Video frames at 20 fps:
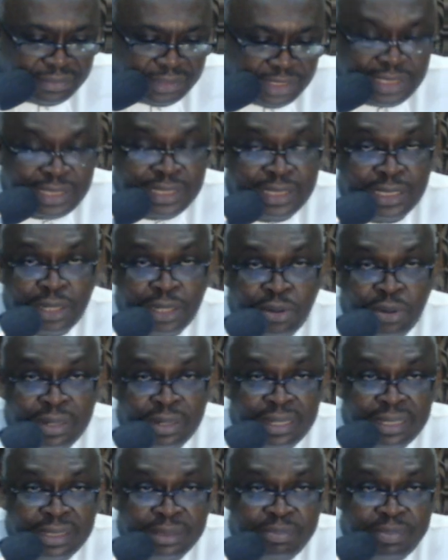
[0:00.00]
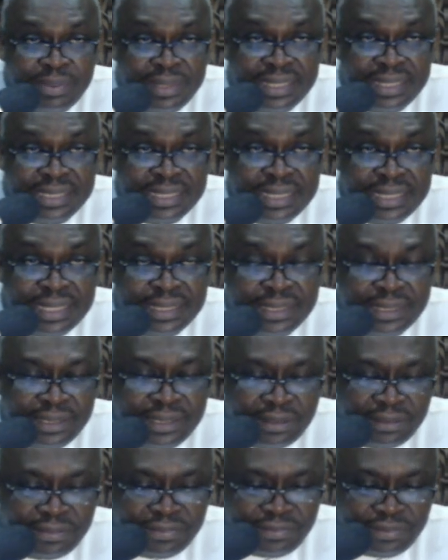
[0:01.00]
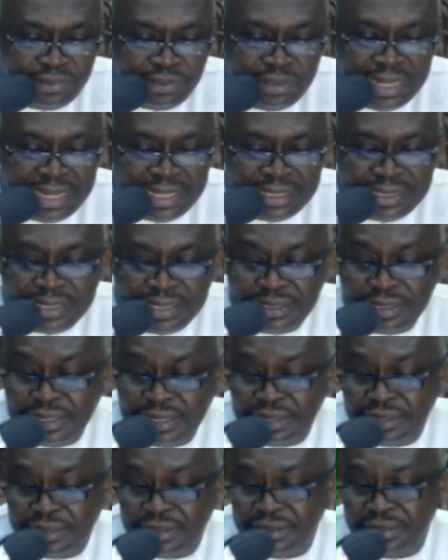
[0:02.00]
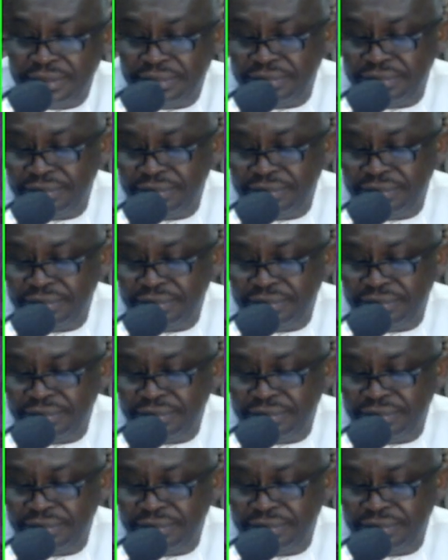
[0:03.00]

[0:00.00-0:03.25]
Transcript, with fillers: She's the current president of United States.